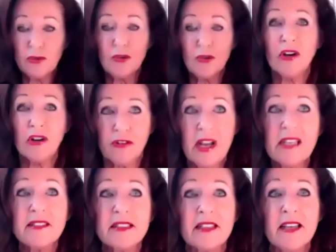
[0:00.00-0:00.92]
You're
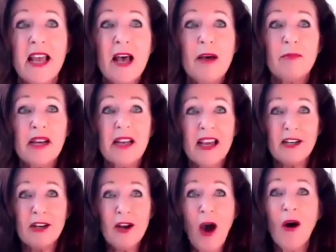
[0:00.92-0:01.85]
crazy. But I
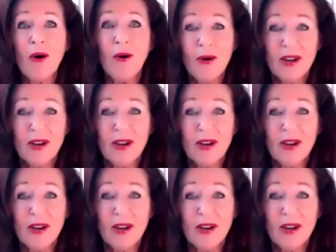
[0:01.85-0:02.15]
know.